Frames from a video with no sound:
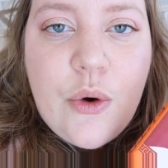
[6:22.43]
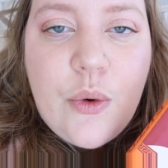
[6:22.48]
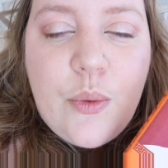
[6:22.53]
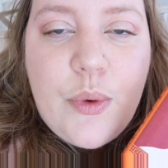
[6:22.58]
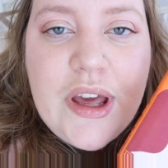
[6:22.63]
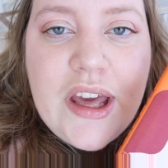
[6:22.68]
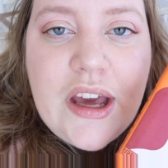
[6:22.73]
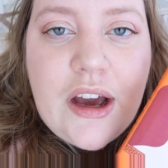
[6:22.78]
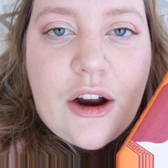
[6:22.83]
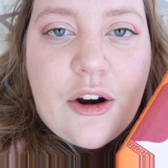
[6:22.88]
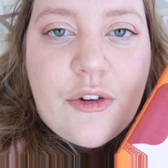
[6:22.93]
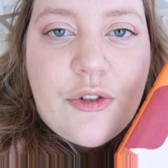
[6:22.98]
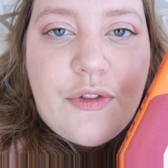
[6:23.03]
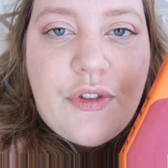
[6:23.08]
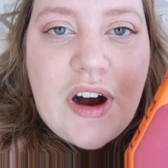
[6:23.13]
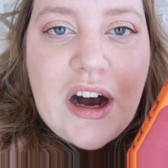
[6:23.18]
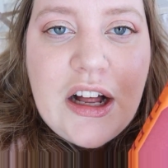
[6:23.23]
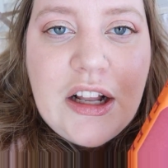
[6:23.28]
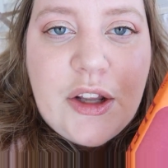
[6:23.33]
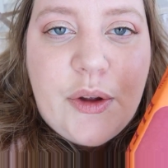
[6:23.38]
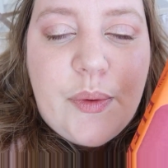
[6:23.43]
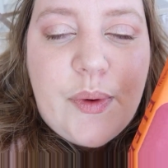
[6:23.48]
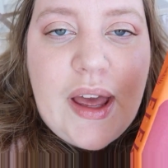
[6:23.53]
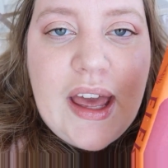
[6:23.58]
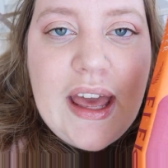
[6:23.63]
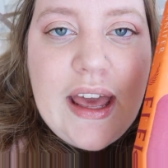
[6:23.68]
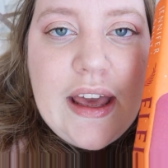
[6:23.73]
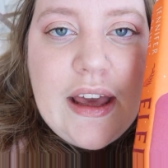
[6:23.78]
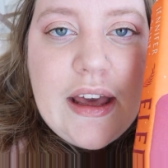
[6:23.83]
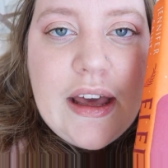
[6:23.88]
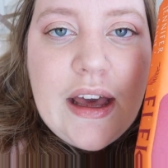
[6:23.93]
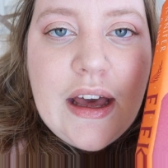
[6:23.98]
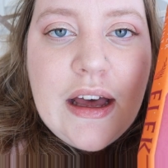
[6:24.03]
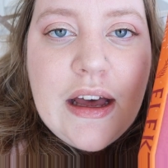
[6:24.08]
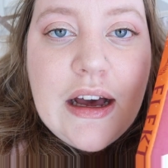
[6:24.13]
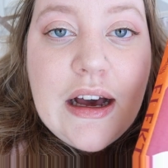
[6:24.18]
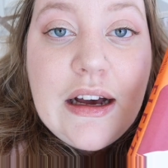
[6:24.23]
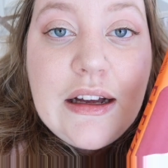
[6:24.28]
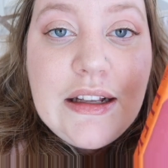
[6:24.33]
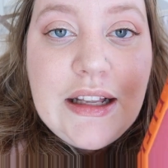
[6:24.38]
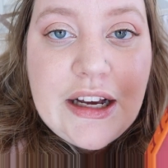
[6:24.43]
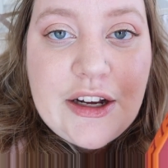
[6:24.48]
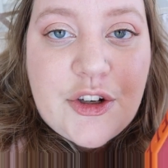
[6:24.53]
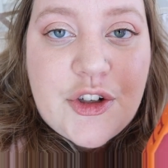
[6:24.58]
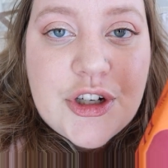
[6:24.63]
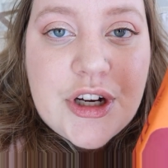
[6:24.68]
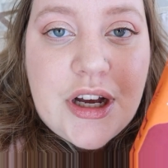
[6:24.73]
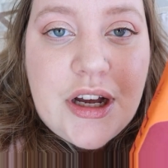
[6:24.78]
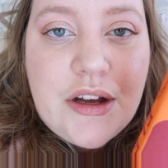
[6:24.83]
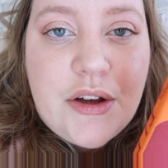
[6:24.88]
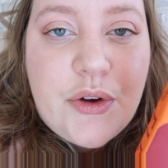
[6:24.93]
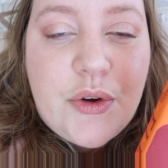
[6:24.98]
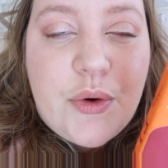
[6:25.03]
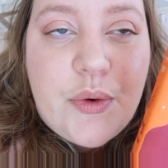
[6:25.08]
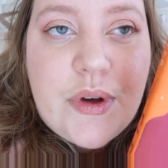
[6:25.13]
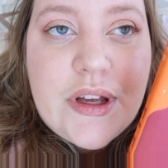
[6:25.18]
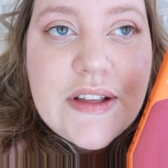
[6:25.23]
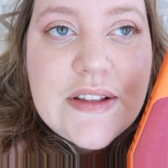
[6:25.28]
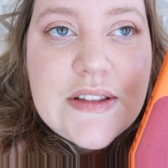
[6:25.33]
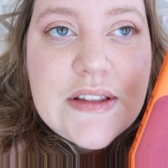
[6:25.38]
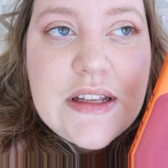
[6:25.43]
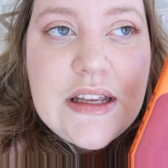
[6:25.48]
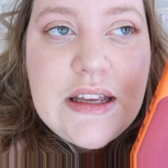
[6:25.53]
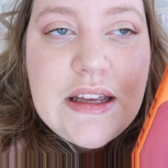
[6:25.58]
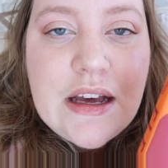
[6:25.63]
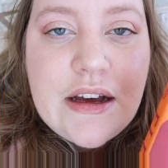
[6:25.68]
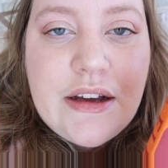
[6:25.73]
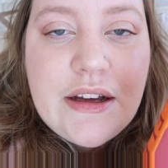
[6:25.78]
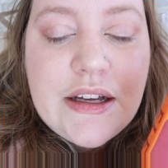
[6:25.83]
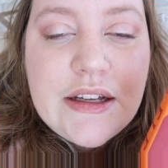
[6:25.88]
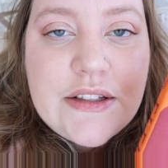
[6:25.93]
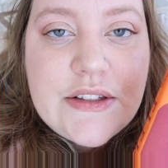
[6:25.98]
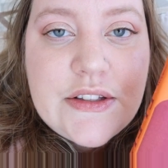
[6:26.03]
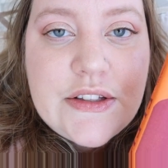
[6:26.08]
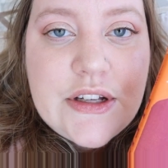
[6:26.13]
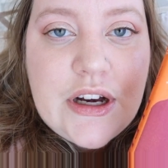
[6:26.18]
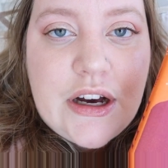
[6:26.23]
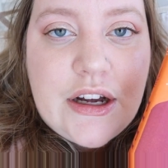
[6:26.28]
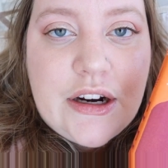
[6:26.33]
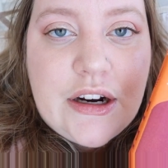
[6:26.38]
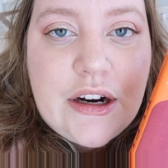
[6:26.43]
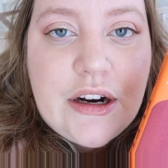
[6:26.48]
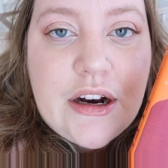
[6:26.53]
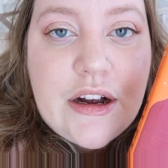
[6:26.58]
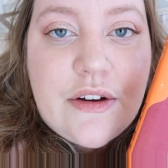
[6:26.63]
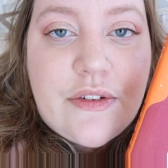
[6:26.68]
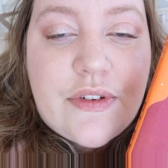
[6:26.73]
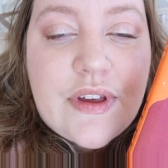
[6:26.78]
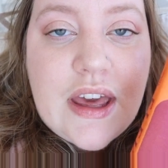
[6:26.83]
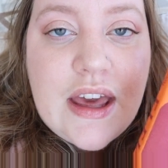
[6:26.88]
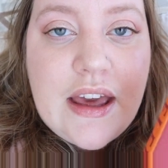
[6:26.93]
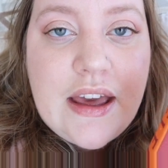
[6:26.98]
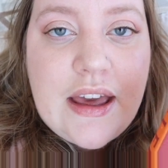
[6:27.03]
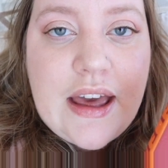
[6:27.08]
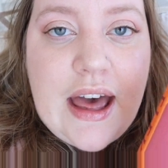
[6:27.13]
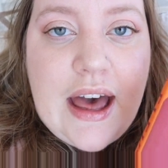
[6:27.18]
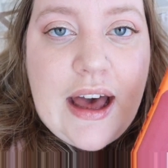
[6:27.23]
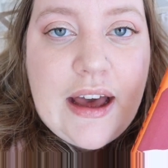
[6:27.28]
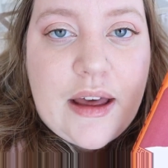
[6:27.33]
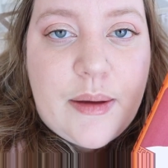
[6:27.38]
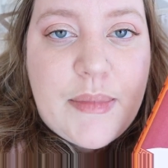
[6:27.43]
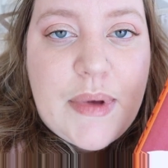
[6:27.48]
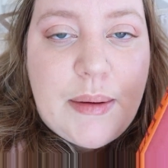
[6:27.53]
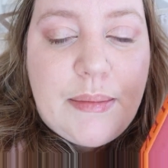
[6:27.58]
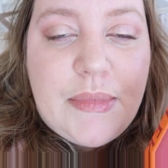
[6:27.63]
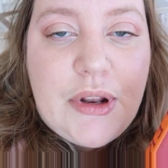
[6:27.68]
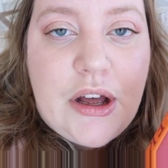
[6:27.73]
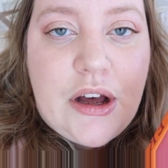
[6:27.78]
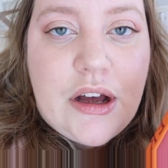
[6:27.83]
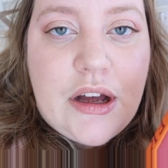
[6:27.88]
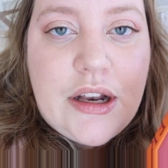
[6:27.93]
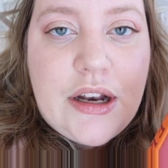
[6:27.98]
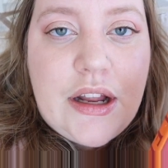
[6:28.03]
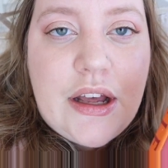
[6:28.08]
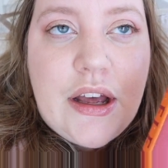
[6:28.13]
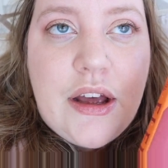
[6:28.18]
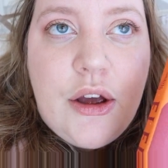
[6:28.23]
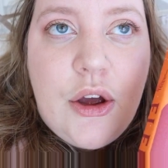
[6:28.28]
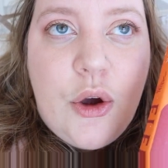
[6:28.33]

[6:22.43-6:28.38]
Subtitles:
We are following Electra, who is the youngest daughter of King Agamemnon.